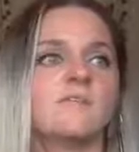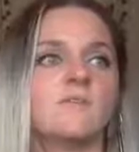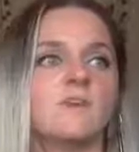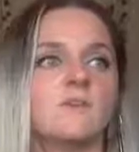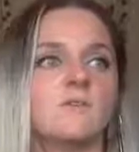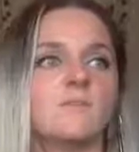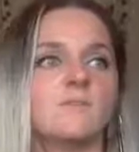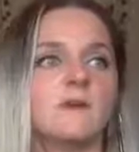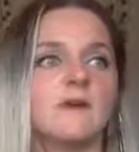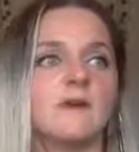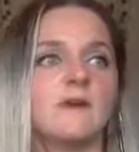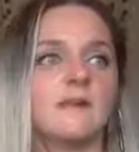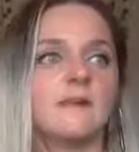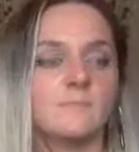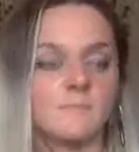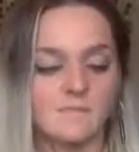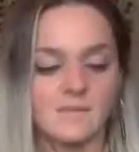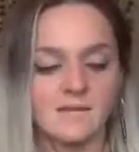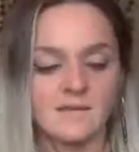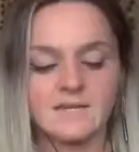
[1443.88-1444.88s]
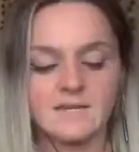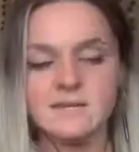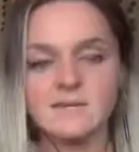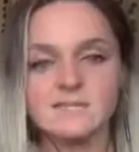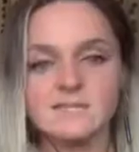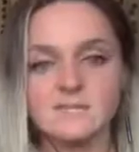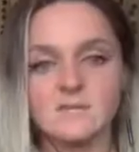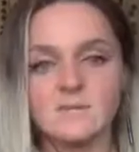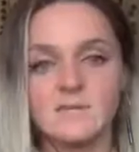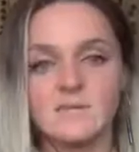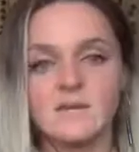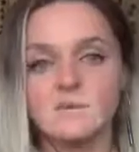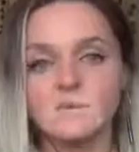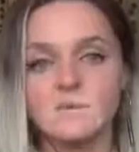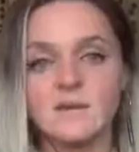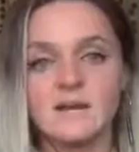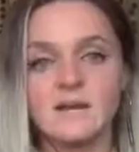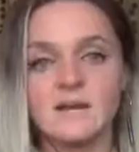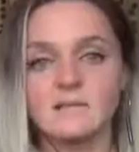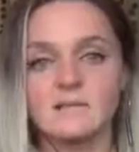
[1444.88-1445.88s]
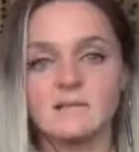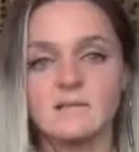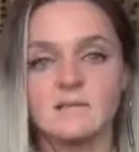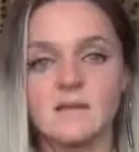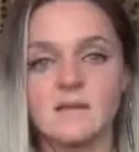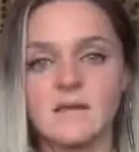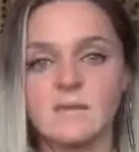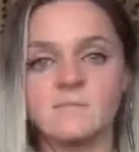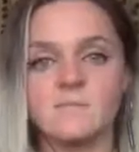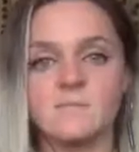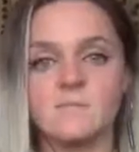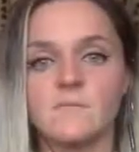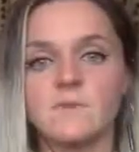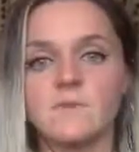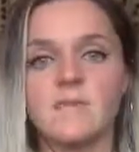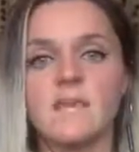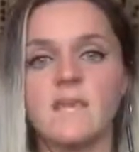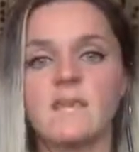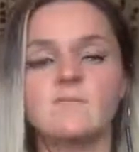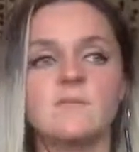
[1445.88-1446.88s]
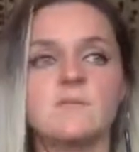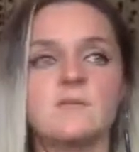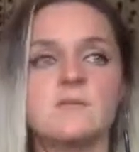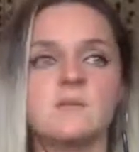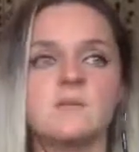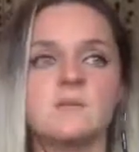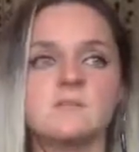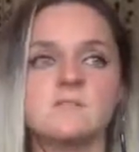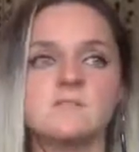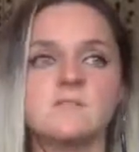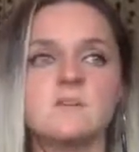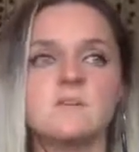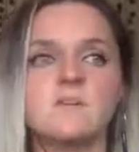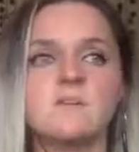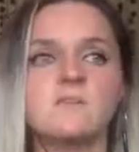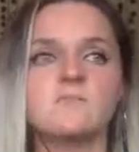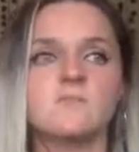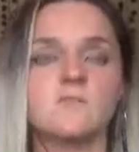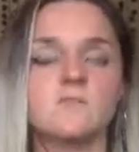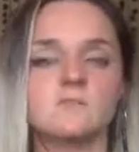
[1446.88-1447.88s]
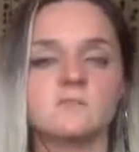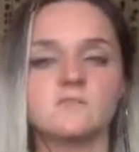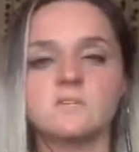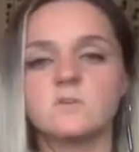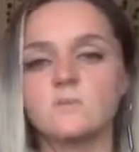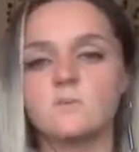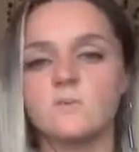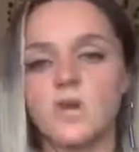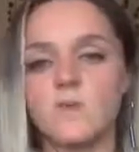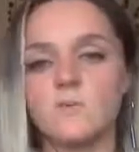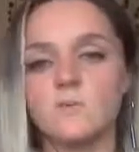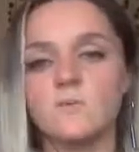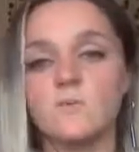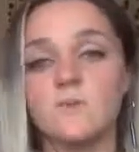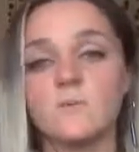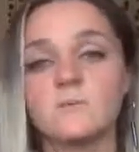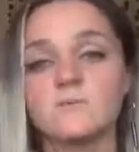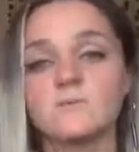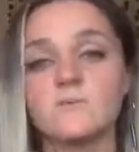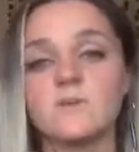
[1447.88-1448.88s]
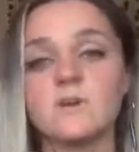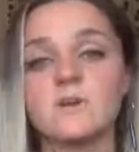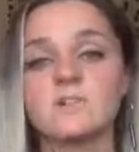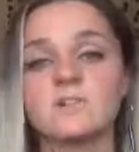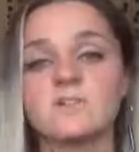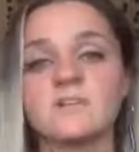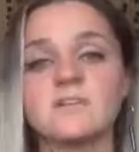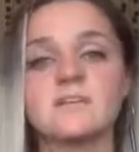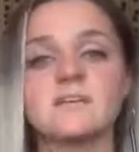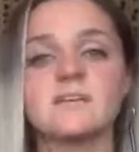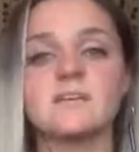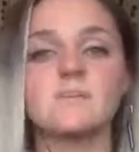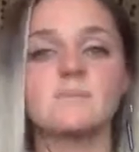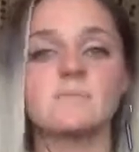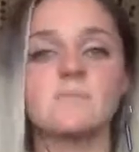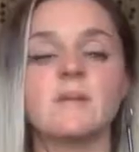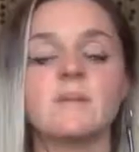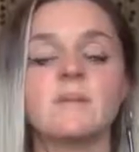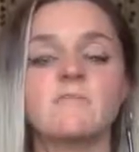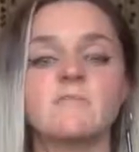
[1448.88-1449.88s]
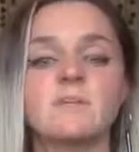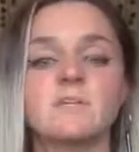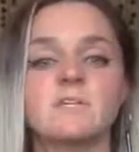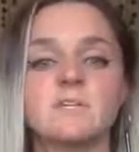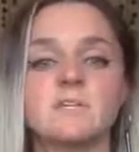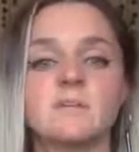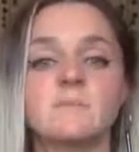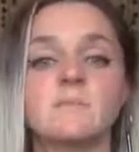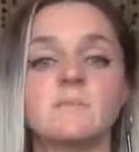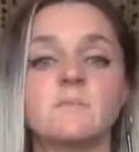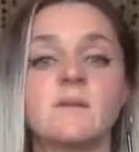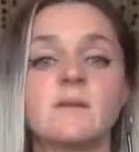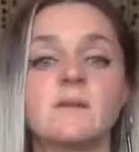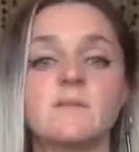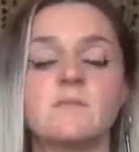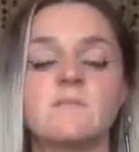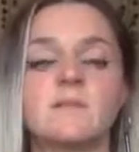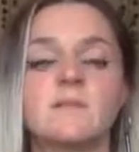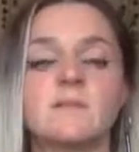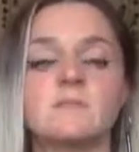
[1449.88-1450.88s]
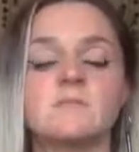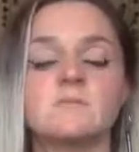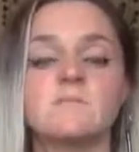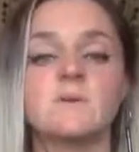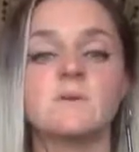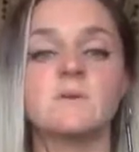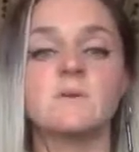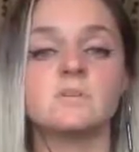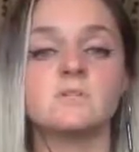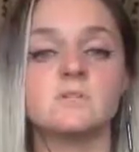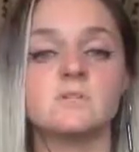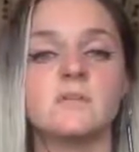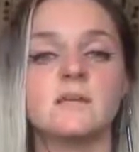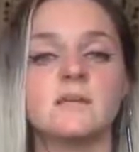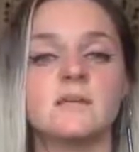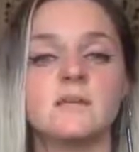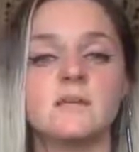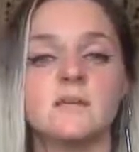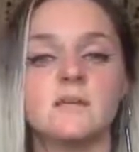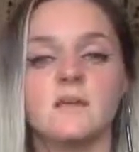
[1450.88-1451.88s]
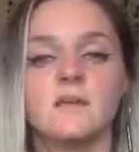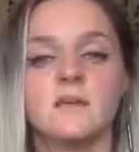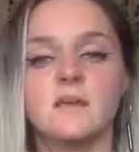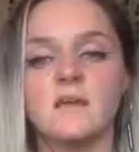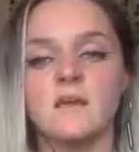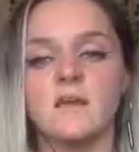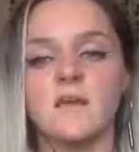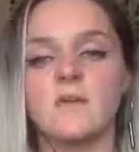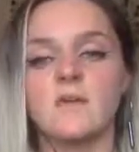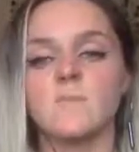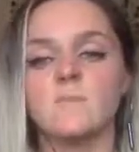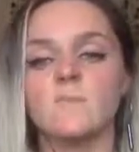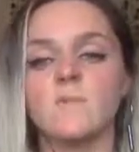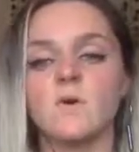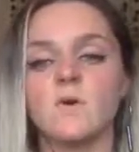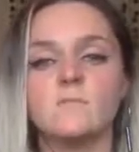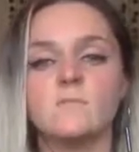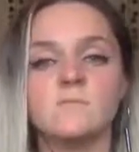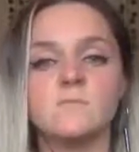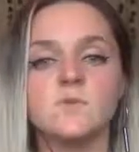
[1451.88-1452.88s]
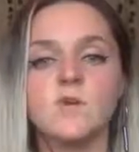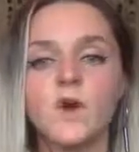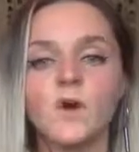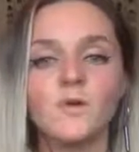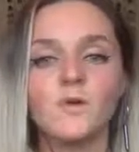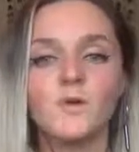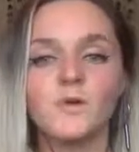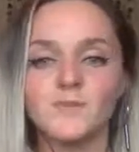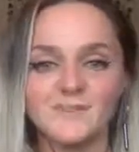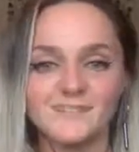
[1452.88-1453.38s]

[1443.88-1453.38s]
going, right, I need to eat well. If certain drugs do open you up spiritually and can benefit you spiritually, but not all the